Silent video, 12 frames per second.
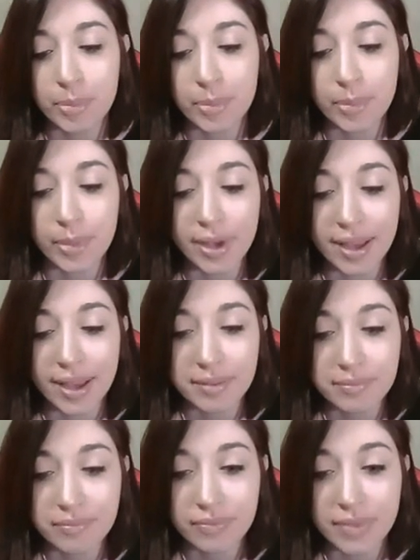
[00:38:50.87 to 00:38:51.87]
But
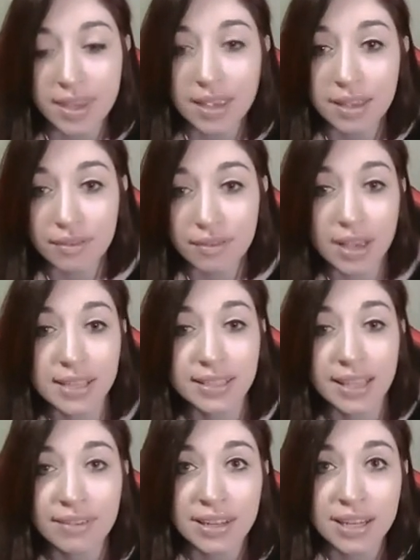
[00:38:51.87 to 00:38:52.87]
yeah, if you guys
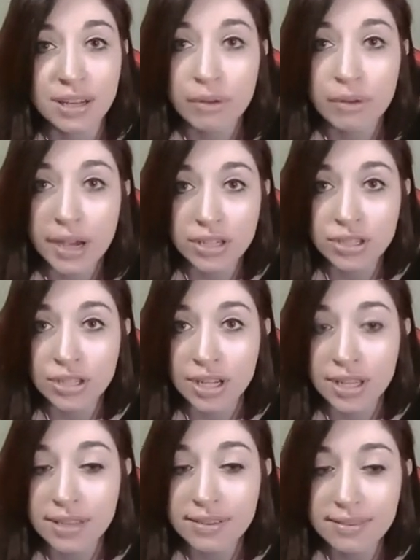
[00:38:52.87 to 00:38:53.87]
have any
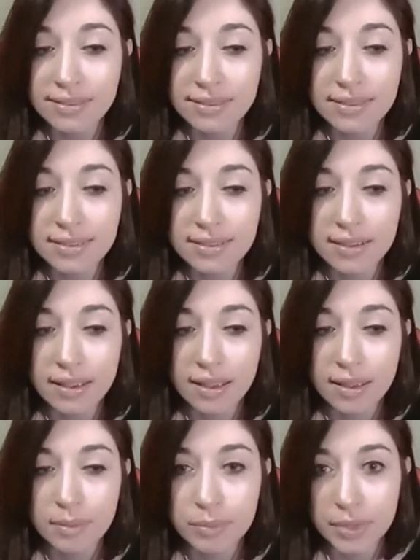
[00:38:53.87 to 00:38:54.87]
questions,
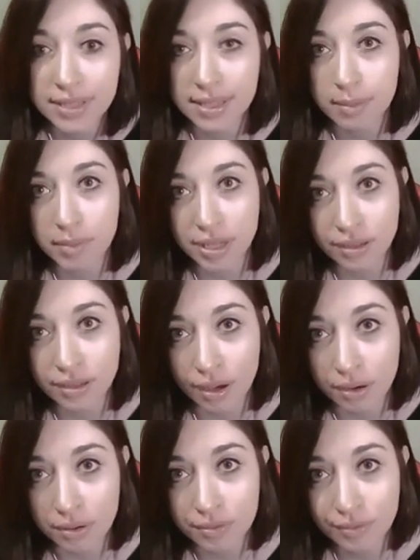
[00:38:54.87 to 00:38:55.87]
please let me
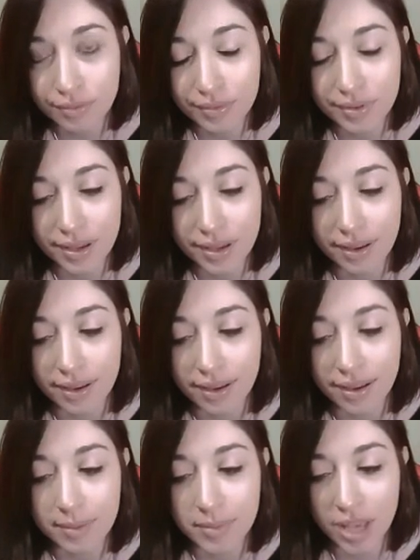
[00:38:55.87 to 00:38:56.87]
know.
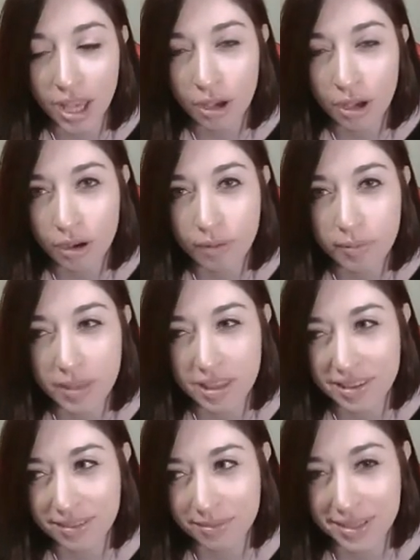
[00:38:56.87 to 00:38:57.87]
I hope that
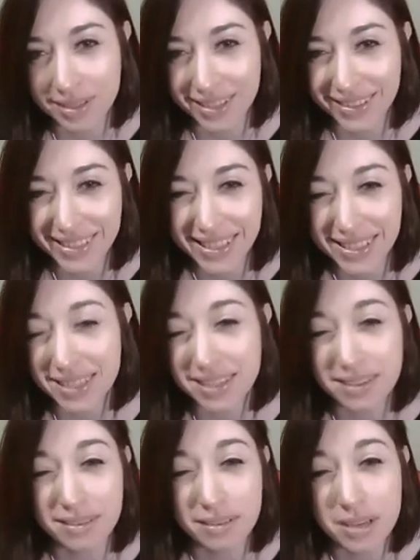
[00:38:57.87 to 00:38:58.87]
this was at least
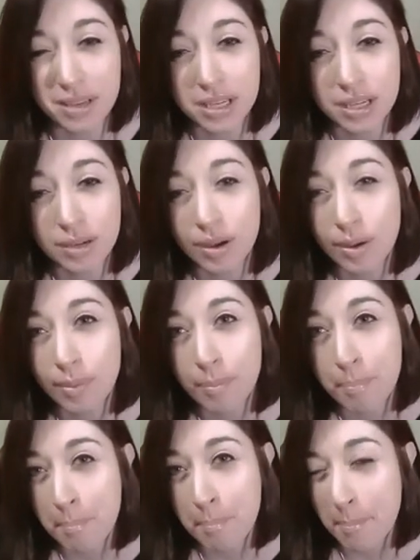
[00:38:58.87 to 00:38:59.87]

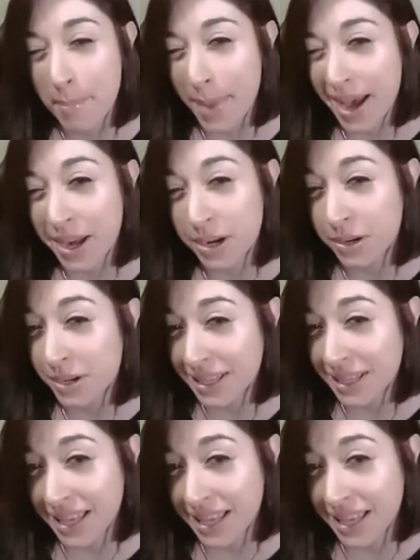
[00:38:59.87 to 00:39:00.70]
moderately